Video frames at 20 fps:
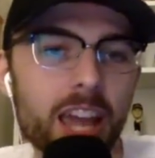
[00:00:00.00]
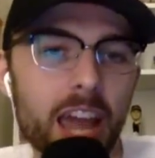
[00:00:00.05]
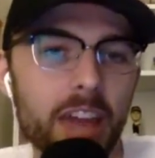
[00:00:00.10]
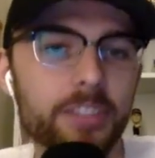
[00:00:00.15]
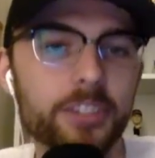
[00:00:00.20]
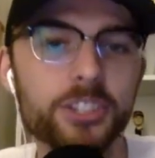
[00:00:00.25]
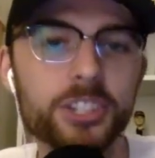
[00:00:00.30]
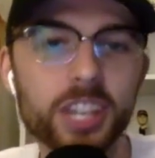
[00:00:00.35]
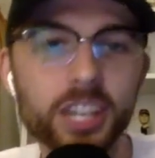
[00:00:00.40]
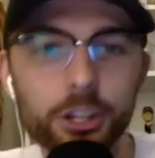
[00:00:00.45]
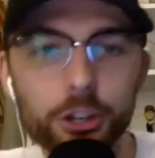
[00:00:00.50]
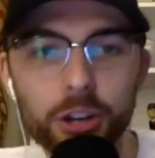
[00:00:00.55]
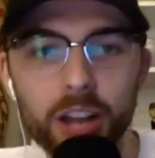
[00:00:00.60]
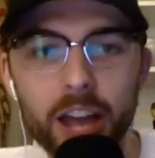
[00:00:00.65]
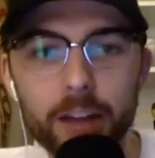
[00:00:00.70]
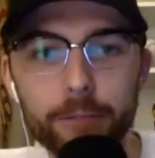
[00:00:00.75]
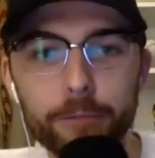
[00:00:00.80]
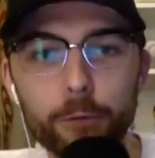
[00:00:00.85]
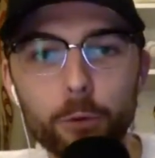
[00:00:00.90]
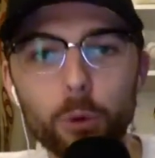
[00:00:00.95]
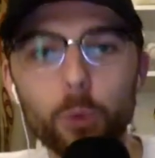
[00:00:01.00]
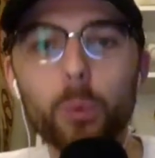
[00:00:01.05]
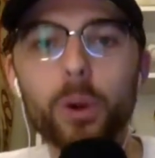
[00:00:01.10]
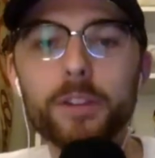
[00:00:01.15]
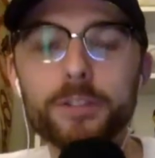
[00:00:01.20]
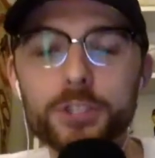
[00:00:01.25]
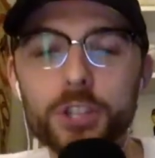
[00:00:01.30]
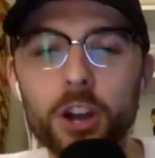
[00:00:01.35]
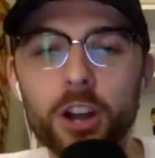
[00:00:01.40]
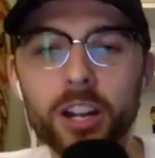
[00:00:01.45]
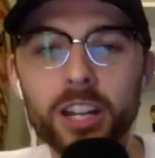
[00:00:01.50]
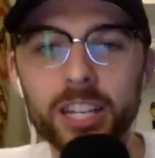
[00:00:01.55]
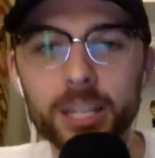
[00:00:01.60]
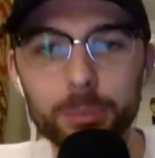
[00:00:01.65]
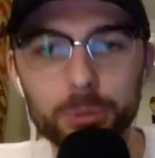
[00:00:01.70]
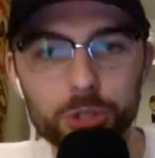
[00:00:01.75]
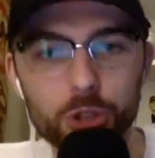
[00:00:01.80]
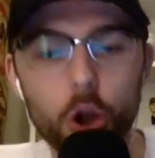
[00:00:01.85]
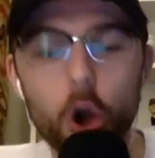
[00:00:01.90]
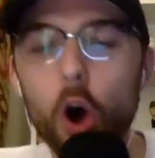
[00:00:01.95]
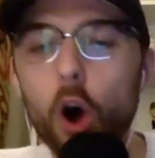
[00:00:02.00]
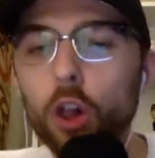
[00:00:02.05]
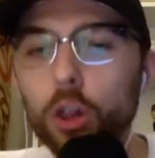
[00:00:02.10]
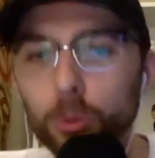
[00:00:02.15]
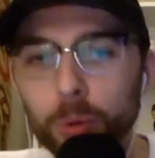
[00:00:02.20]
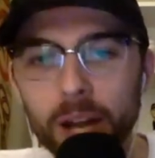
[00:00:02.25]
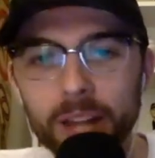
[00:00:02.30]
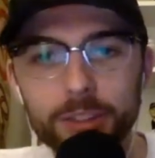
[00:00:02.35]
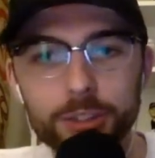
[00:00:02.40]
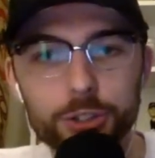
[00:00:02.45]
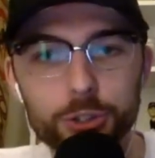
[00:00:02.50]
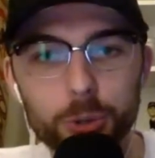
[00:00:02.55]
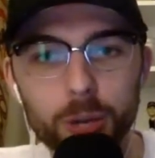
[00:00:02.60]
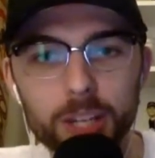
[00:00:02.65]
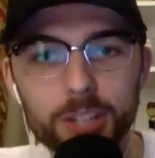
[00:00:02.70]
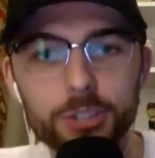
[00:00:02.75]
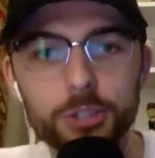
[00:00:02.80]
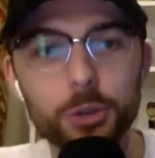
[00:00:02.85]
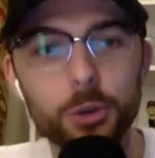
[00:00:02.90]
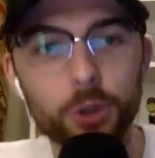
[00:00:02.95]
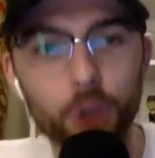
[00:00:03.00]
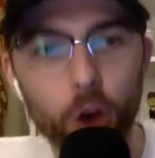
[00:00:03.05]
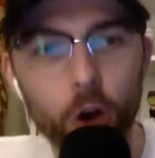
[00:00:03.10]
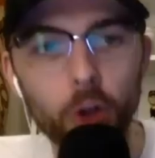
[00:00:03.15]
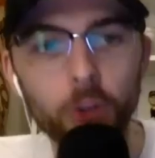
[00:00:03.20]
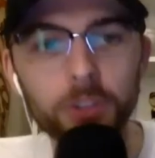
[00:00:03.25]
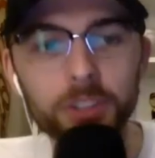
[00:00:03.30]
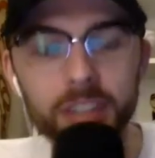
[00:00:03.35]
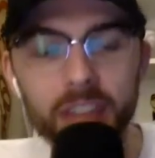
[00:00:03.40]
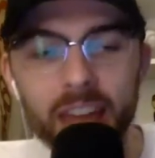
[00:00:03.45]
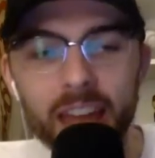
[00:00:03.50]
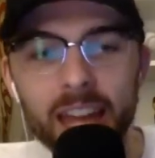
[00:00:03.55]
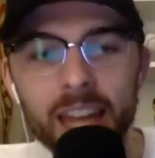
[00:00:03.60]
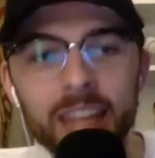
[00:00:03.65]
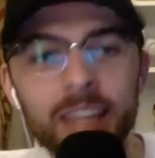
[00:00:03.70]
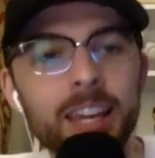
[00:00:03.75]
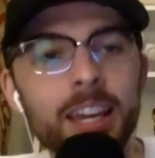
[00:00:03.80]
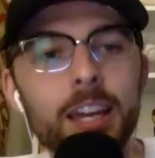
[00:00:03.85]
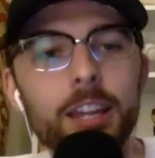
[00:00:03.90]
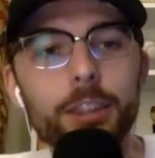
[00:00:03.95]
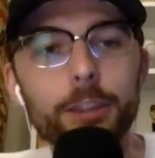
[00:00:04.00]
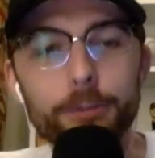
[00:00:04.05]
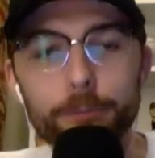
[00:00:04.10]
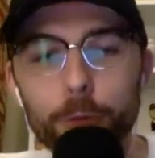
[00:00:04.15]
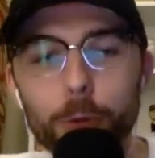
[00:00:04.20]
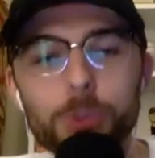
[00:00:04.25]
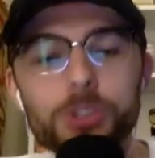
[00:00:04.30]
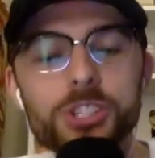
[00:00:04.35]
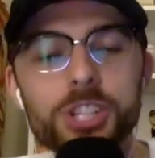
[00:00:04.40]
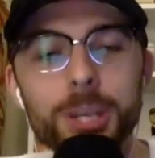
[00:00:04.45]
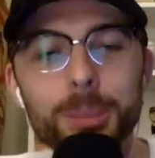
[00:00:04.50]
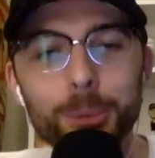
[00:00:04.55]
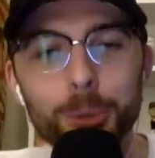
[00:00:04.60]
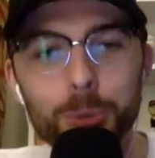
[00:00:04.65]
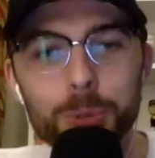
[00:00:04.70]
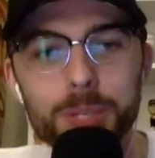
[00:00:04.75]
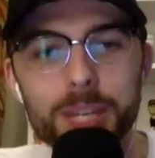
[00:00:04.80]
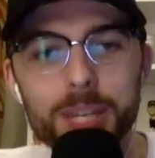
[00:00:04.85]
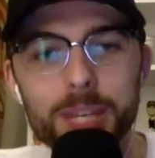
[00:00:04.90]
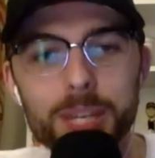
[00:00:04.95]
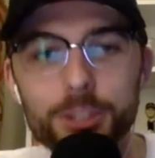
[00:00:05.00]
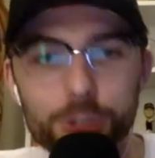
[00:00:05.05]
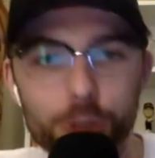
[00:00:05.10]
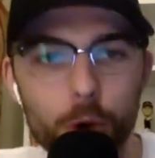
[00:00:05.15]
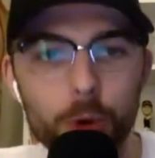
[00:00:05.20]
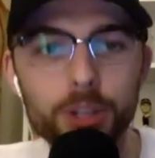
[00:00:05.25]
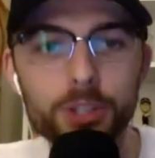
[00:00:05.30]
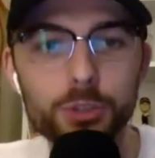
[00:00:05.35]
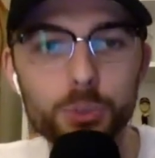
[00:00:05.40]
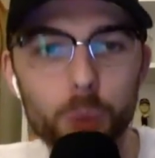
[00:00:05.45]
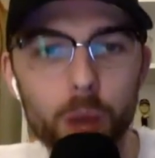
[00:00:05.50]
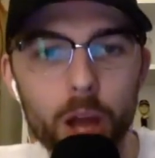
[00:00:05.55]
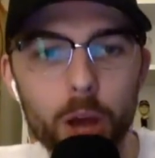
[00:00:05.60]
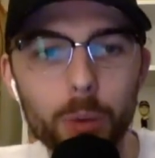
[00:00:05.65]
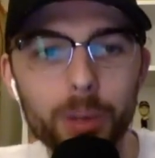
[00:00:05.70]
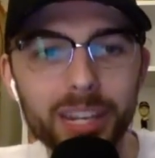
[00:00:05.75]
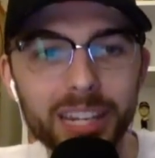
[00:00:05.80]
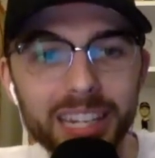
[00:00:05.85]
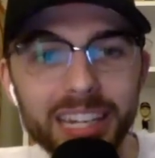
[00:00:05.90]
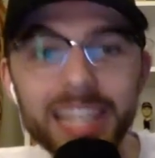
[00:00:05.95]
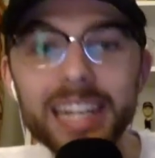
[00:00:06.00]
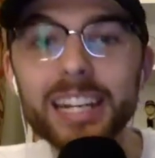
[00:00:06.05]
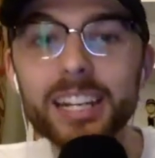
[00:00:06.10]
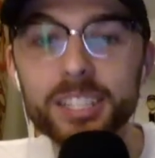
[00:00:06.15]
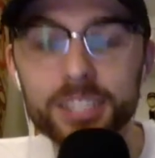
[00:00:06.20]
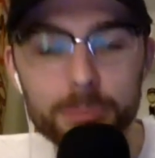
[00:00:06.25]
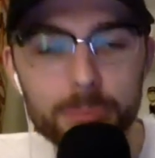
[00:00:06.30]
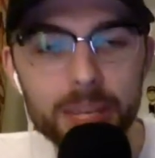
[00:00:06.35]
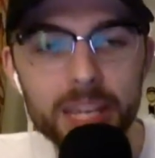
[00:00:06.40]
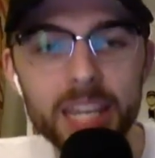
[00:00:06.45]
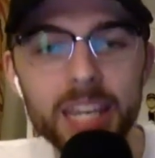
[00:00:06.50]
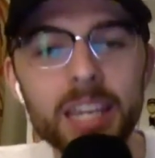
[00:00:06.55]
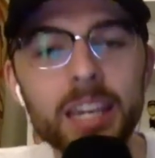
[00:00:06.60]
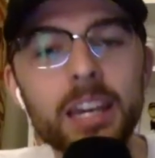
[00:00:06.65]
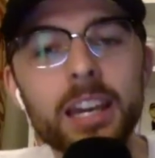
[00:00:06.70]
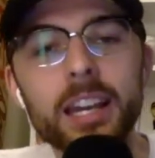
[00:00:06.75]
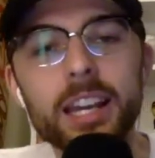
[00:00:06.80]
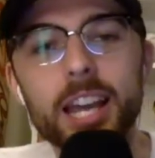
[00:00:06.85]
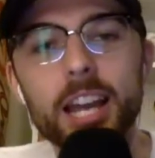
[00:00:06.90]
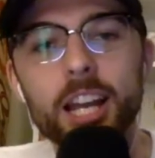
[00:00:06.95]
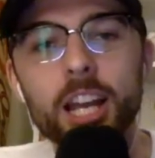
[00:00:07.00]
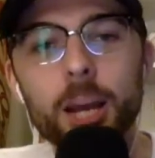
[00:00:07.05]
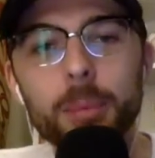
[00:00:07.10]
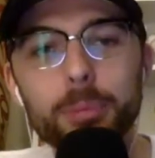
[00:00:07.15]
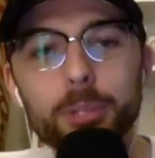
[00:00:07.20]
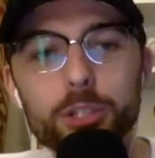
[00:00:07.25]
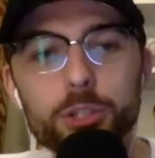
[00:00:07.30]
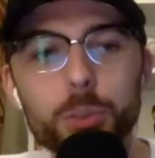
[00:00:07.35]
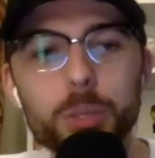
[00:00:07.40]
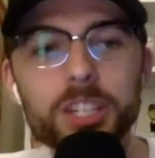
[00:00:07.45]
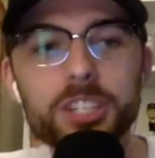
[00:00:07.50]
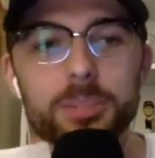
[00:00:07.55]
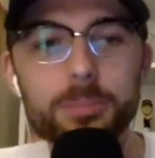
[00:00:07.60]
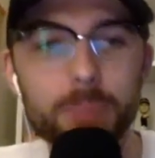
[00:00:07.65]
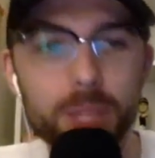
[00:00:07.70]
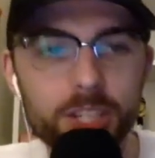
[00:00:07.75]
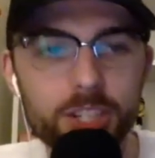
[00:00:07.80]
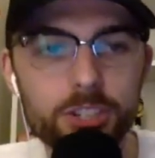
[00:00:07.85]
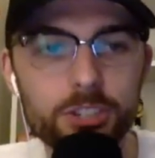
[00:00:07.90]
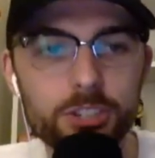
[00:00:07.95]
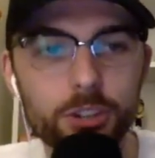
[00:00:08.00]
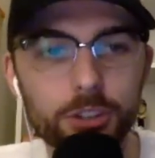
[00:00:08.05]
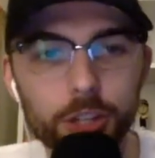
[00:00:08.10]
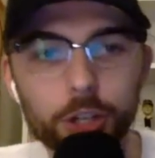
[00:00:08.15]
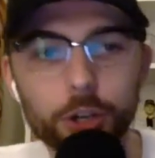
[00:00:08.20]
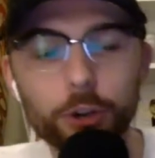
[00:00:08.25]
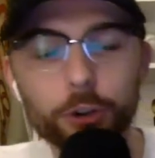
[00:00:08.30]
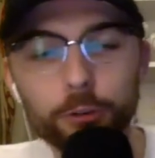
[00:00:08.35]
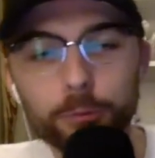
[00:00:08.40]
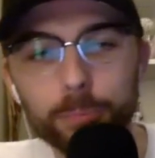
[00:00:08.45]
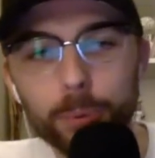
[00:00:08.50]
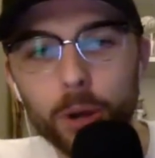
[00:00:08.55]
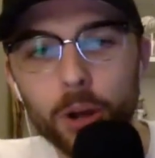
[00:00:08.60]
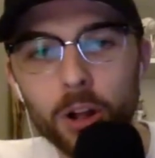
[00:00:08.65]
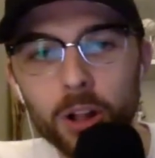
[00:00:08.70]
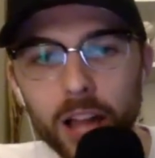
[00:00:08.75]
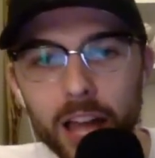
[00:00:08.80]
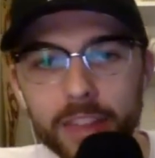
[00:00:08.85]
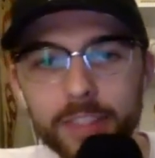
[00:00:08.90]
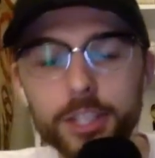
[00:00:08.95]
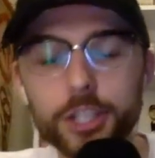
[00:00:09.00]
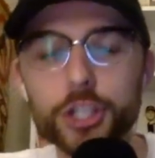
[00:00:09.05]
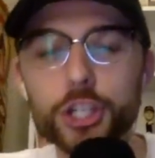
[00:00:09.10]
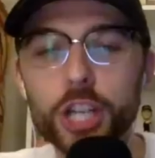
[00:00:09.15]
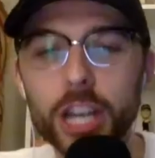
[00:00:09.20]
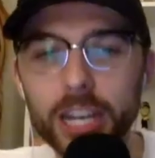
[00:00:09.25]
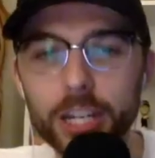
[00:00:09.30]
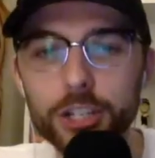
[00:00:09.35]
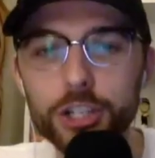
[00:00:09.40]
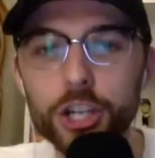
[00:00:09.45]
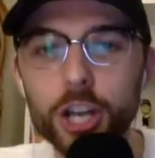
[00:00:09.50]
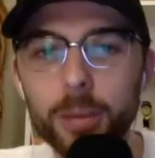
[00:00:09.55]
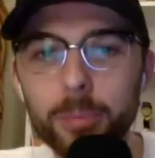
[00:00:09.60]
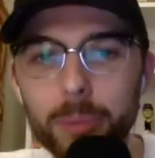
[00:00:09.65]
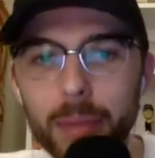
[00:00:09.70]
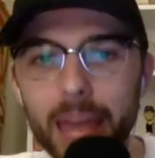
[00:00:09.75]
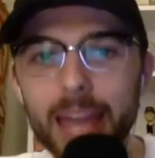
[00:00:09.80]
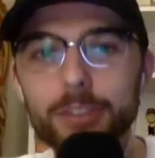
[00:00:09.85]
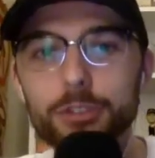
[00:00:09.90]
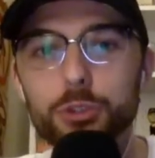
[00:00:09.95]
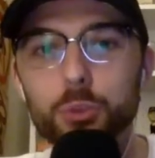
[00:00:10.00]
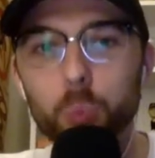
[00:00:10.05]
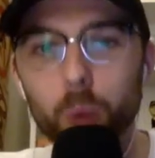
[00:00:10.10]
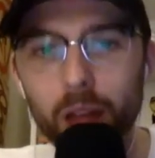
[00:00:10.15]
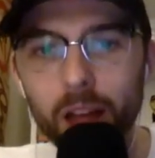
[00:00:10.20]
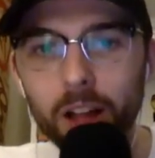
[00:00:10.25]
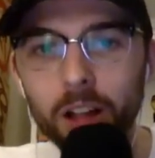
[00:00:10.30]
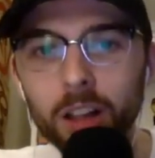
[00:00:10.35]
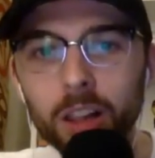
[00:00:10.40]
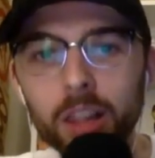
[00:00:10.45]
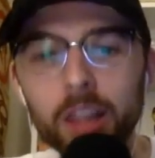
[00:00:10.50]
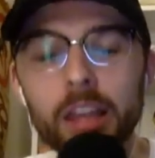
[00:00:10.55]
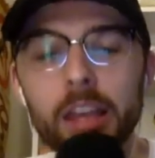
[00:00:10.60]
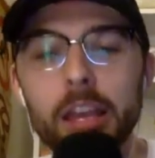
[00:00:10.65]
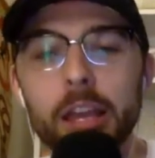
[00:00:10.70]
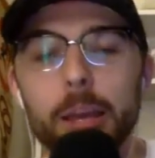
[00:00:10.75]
And the sinker got four whiffs on it. He was all around the strike zone all day. The four seamer was in the zone as well when he needed it to be. Got a couple of swings and misses on the curveball and the changeup as well.